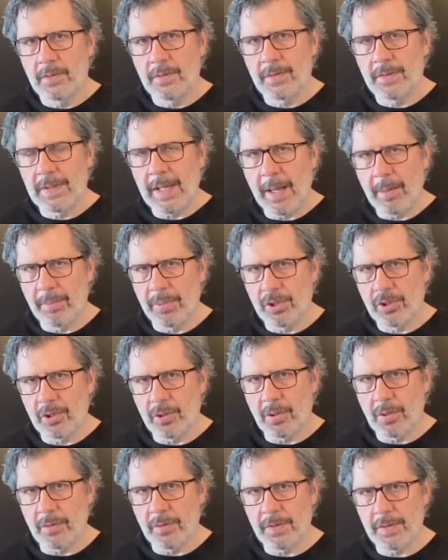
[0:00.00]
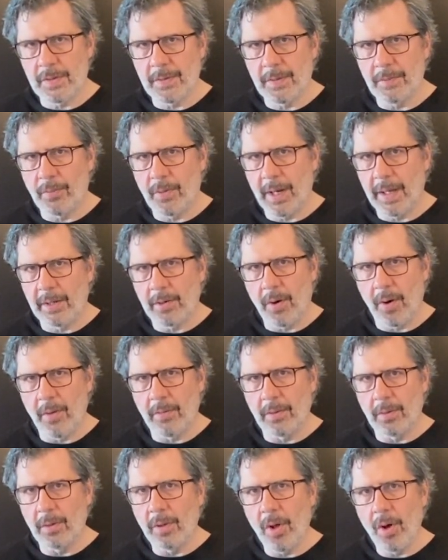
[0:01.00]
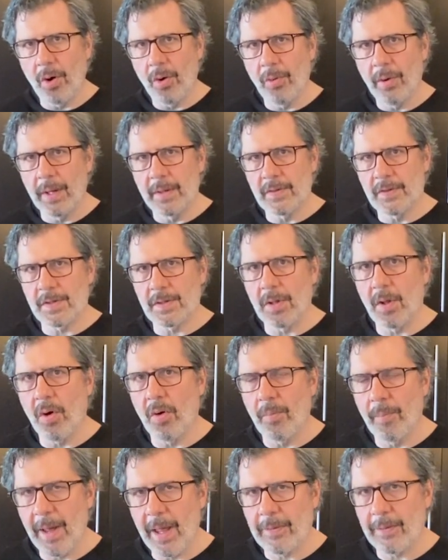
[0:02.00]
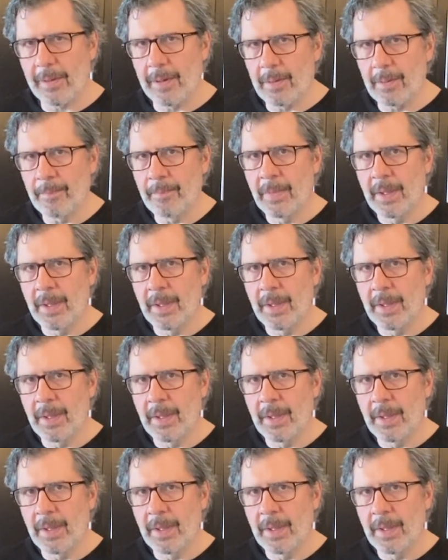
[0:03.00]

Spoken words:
temperatures, what I call the low and slow method.